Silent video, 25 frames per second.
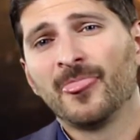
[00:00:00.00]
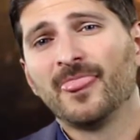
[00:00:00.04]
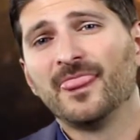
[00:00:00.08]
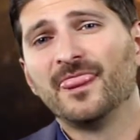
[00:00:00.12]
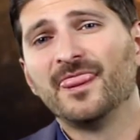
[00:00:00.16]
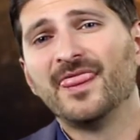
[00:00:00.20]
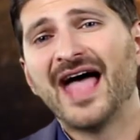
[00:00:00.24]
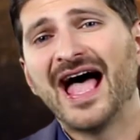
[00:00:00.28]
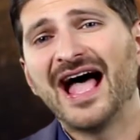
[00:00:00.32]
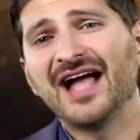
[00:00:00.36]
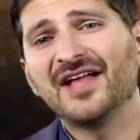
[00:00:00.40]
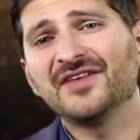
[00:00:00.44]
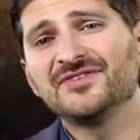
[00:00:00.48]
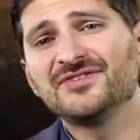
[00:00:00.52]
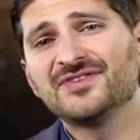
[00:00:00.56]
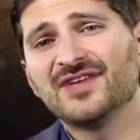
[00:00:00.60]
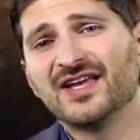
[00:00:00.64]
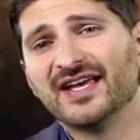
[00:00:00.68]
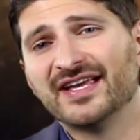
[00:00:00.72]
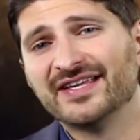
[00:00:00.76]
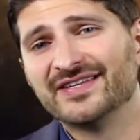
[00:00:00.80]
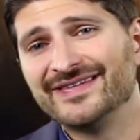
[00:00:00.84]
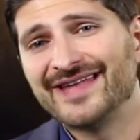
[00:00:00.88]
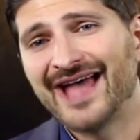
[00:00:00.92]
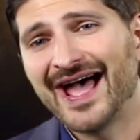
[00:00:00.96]
That's
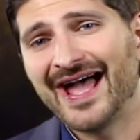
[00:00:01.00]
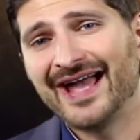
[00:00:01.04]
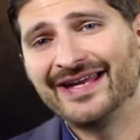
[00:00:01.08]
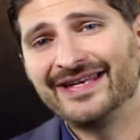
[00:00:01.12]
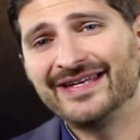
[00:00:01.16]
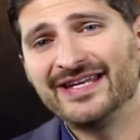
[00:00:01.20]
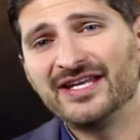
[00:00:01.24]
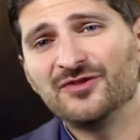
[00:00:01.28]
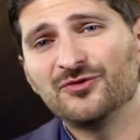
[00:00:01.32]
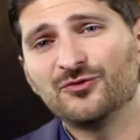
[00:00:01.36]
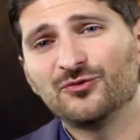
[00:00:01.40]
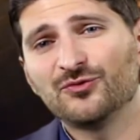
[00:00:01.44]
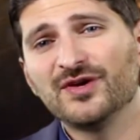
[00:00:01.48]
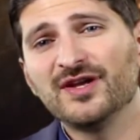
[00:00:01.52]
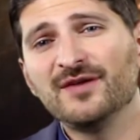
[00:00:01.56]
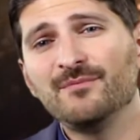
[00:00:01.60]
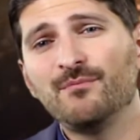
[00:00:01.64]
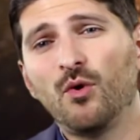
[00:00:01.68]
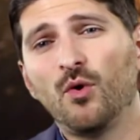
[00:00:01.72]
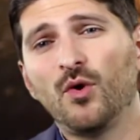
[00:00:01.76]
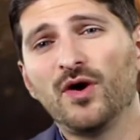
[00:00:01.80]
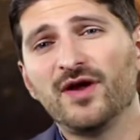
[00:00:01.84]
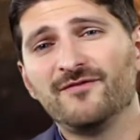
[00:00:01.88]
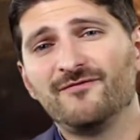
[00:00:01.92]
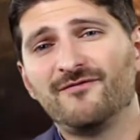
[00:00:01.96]
a
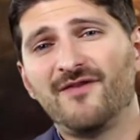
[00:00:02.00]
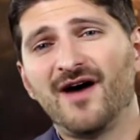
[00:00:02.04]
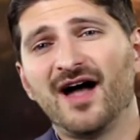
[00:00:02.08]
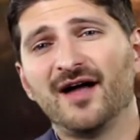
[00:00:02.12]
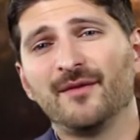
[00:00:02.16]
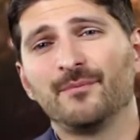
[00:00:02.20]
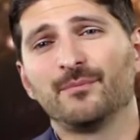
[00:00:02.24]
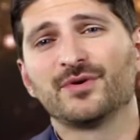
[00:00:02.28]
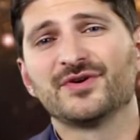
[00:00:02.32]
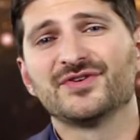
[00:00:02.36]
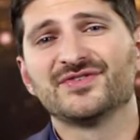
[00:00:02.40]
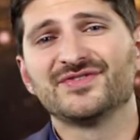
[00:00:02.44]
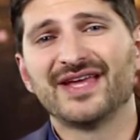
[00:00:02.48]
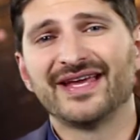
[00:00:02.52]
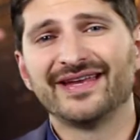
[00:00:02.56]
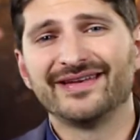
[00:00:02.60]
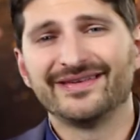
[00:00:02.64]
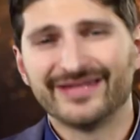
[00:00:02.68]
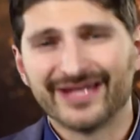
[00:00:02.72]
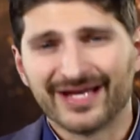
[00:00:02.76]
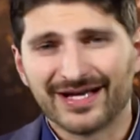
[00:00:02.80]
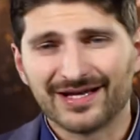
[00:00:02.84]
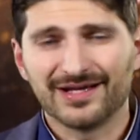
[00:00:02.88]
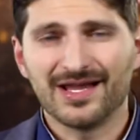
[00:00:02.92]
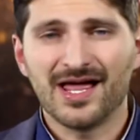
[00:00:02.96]
93.5%
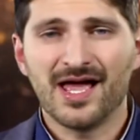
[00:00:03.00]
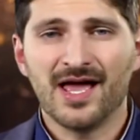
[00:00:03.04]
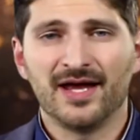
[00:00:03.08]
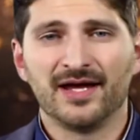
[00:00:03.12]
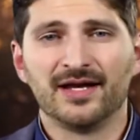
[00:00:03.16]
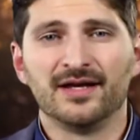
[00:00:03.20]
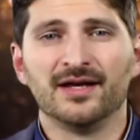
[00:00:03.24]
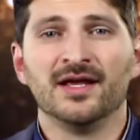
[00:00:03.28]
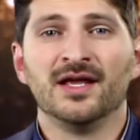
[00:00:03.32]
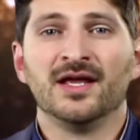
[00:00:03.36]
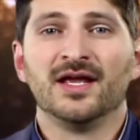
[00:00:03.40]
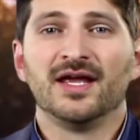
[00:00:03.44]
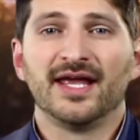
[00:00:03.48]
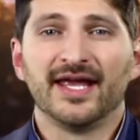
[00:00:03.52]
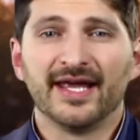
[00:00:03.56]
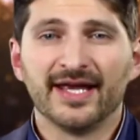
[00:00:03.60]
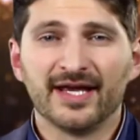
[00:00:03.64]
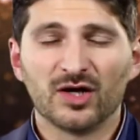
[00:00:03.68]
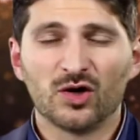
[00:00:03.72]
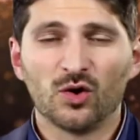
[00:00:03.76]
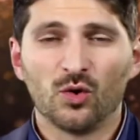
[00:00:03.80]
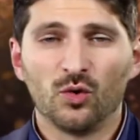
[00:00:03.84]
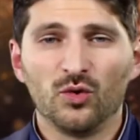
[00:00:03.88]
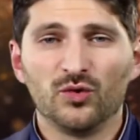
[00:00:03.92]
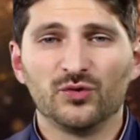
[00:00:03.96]
decline in
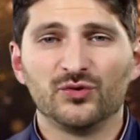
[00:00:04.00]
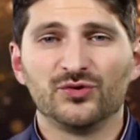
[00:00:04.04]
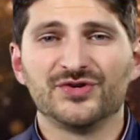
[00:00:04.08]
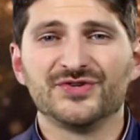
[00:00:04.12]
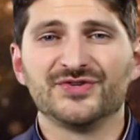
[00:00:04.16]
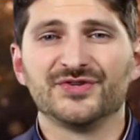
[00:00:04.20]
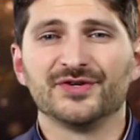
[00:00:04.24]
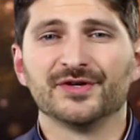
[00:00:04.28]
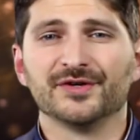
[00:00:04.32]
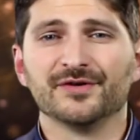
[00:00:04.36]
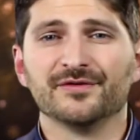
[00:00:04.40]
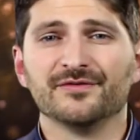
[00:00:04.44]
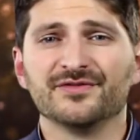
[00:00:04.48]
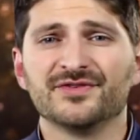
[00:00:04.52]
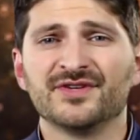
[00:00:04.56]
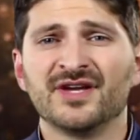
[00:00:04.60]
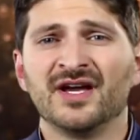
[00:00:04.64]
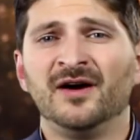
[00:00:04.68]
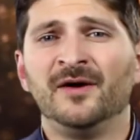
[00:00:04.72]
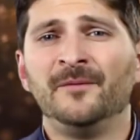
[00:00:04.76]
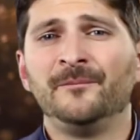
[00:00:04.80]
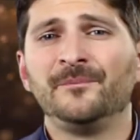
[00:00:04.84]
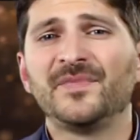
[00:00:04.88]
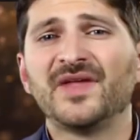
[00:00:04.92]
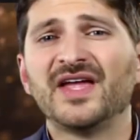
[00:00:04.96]
gold reserves
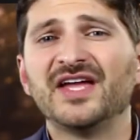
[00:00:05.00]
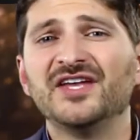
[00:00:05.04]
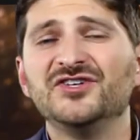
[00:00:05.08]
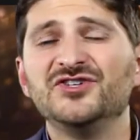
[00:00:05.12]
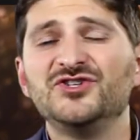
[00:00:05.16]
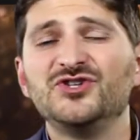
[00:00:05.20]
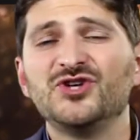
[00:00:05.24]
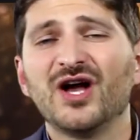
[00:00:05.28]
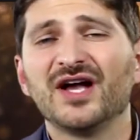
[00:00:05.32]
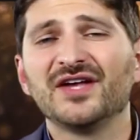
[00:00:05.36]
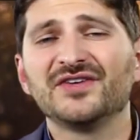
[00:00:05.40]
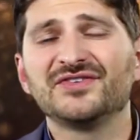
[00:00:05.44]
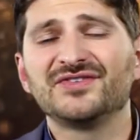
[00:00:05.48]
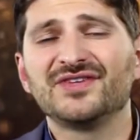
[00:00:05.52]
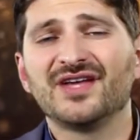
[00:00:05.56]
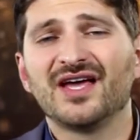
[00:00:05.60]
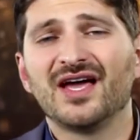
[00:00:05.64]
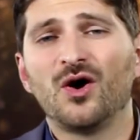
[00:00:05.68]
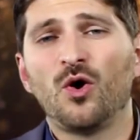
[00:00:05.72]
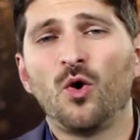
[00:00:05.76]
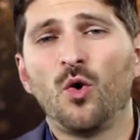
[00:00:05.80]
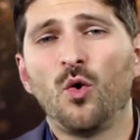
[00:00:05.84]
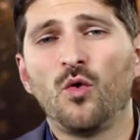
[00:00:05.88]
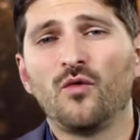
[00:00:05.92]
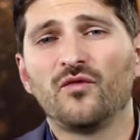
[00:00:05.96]
in just
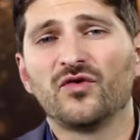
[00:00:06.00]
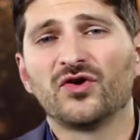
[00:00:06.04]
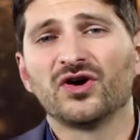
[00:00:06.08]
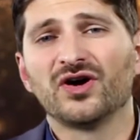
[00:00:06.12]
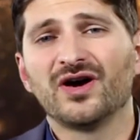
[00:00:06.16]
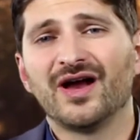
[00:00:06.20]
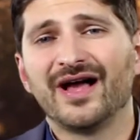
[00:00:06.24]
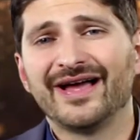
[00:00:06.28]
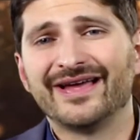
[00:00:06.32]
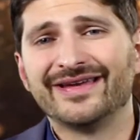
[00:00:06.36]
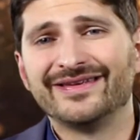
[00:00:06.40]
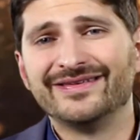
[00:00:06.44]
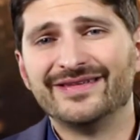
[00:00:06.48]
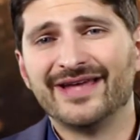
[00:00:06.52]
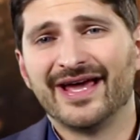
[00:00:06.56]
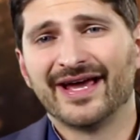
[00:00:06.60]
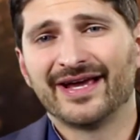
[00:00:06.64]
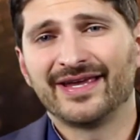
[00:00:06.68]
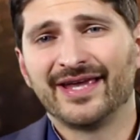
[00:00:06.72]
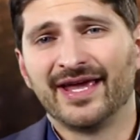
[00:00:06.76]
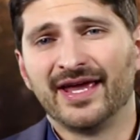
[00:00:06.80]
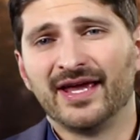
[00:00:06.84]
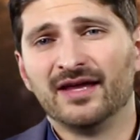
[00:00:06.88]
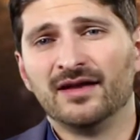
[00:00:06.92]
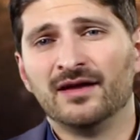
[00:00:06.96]
over a
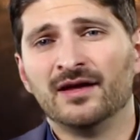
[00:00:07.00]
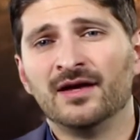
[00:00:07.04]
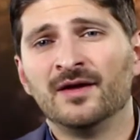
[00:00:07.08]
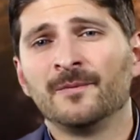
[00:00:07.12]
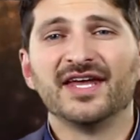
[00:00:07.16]
decade.